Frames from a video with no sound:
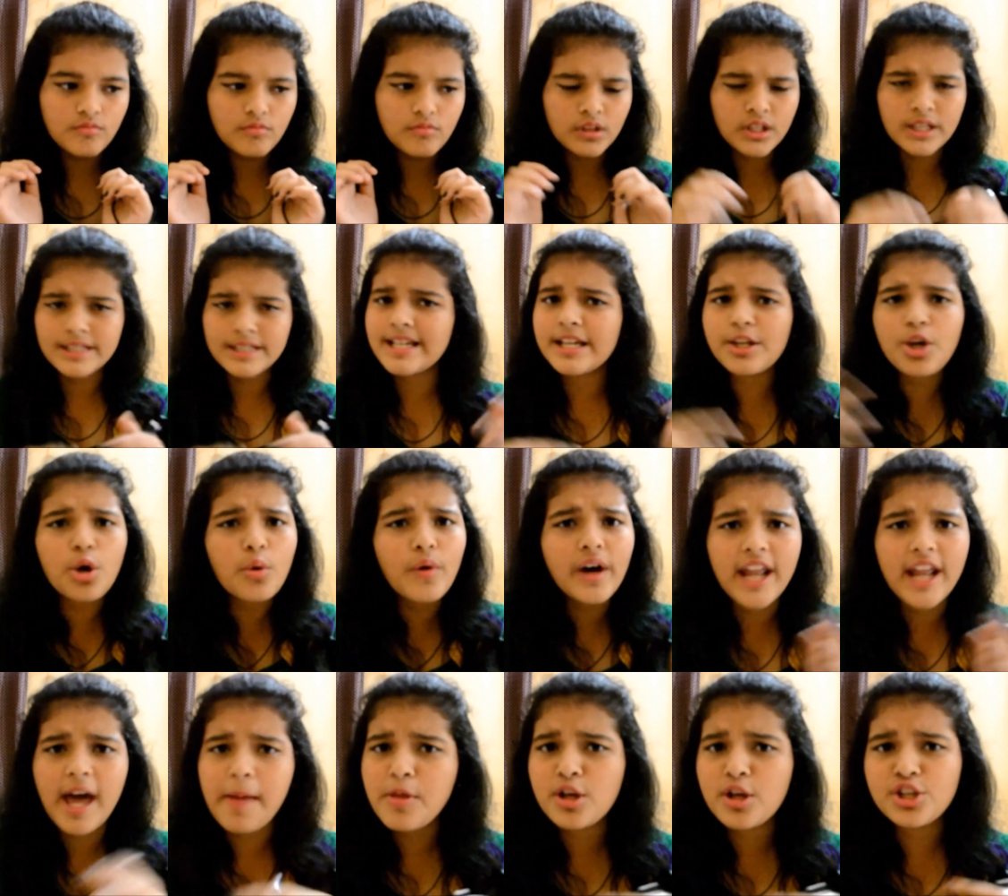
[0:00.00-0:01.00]
you say, no
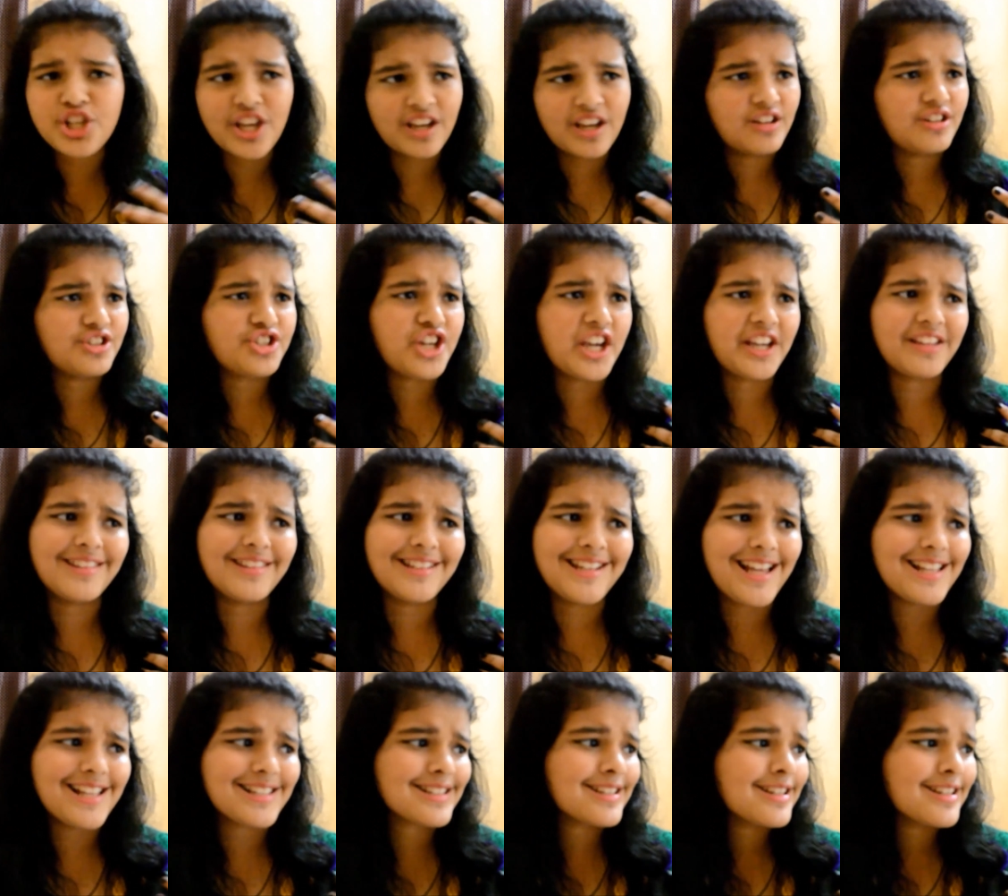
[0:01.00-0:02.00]
one, I'm not shaking, shaking the
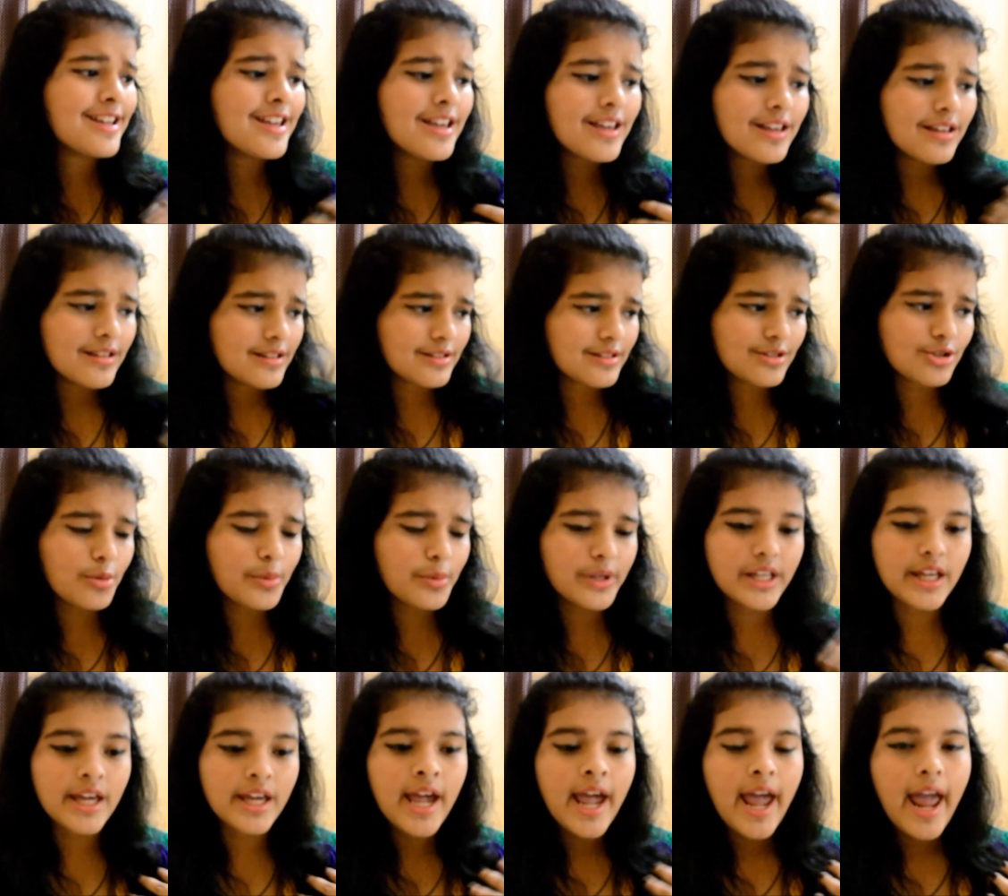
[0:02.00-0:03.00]
desk. It's
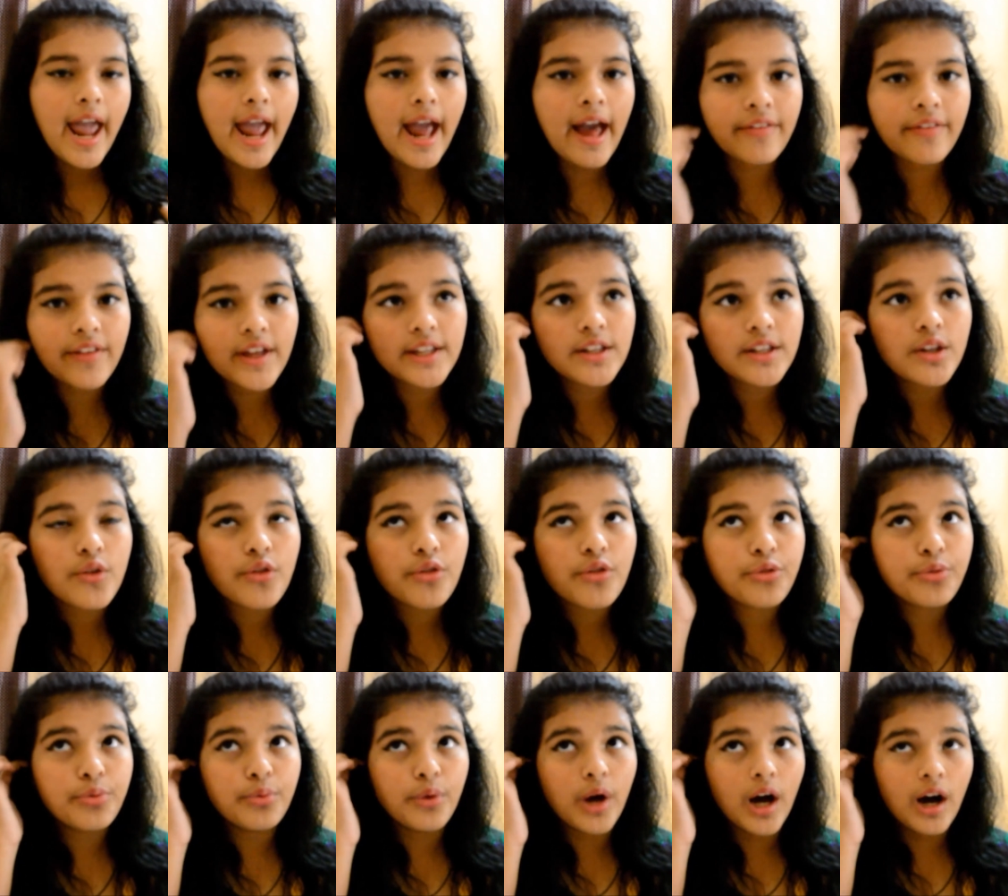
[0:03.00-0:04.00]
nobody. And then
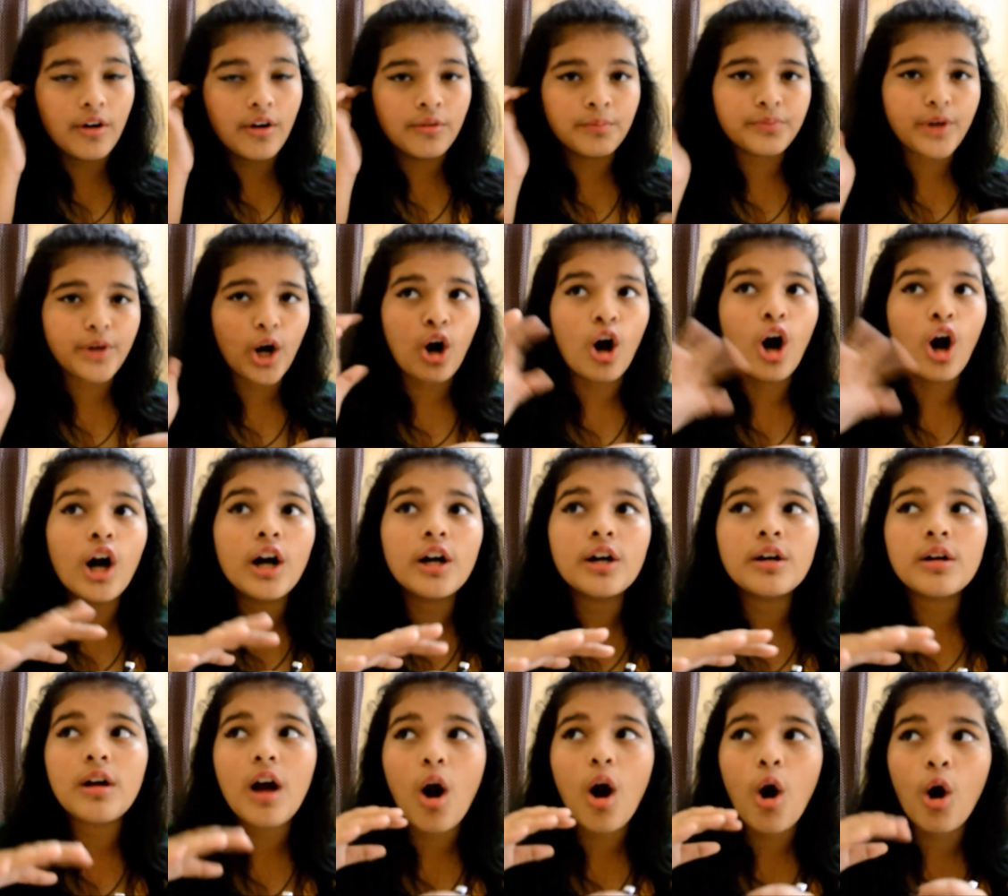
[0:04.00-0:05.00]
um,
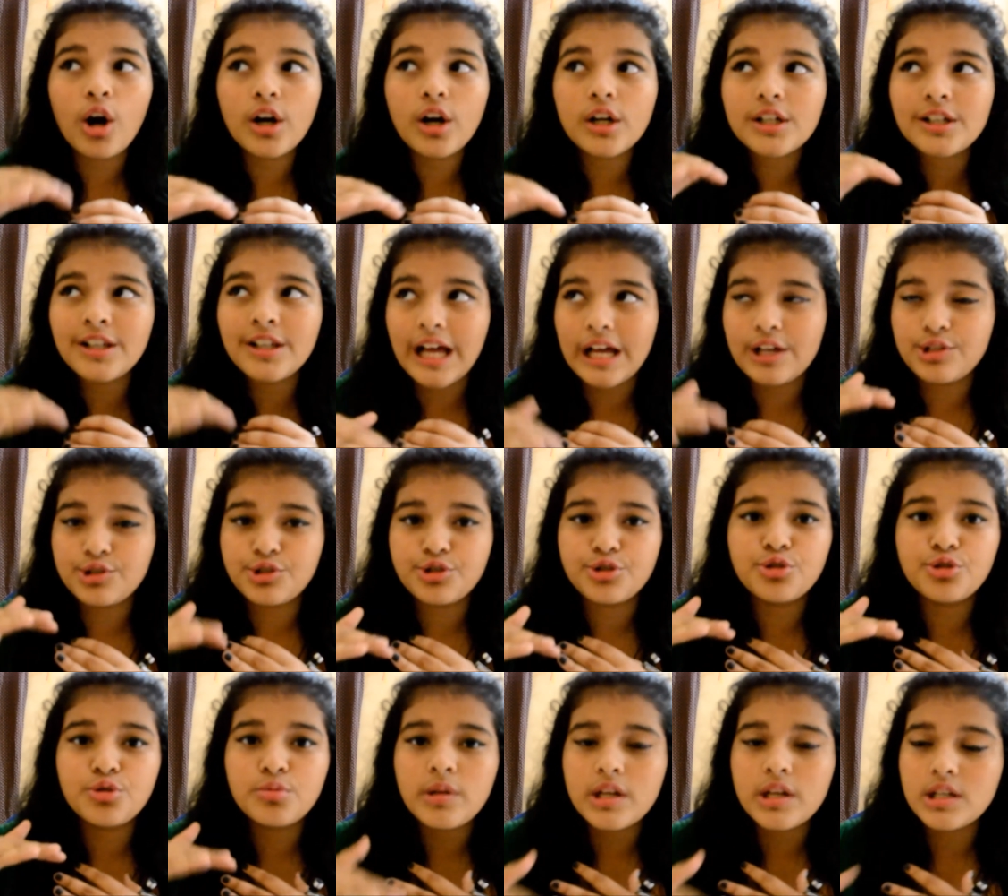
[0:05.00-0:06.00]
our our
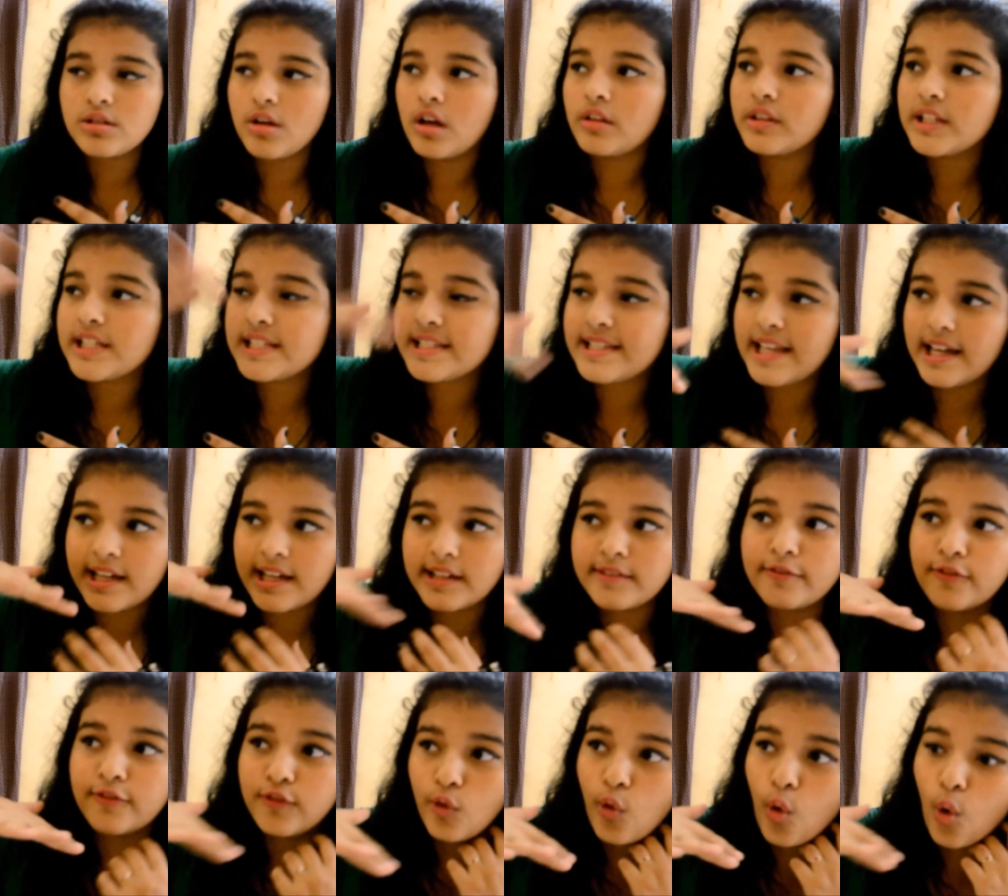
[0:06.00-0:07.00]
classroom is on the
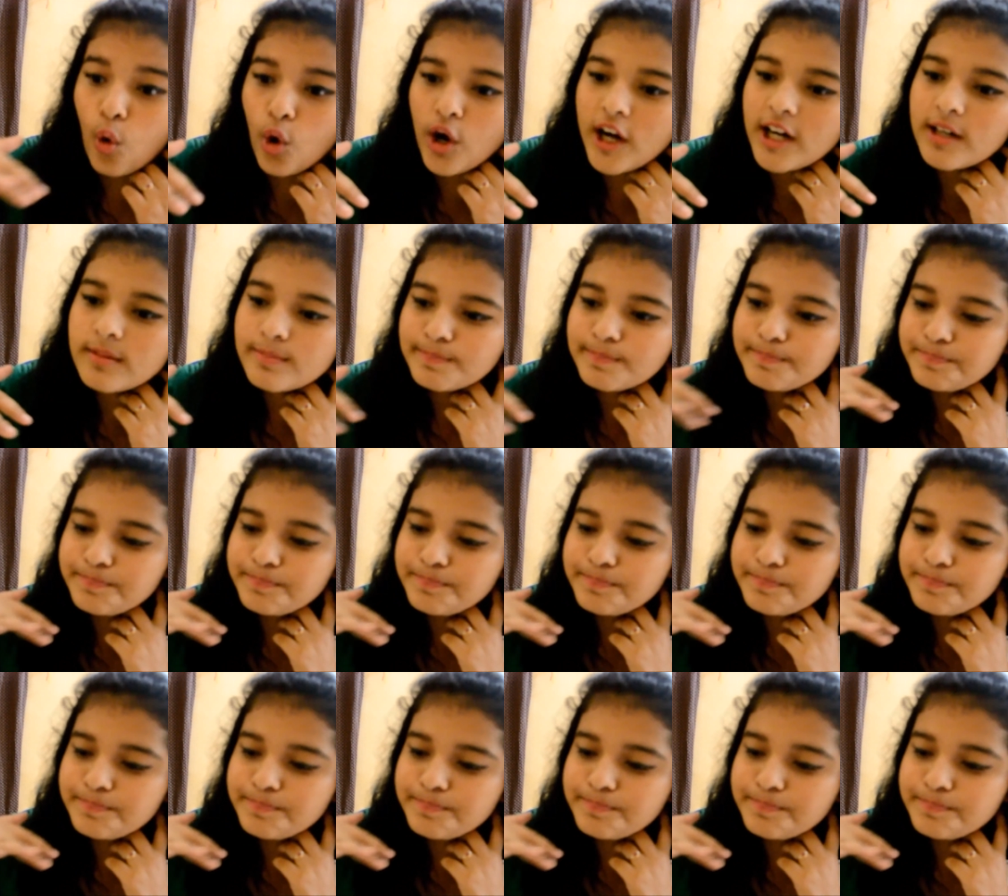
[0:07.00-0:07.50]
second floor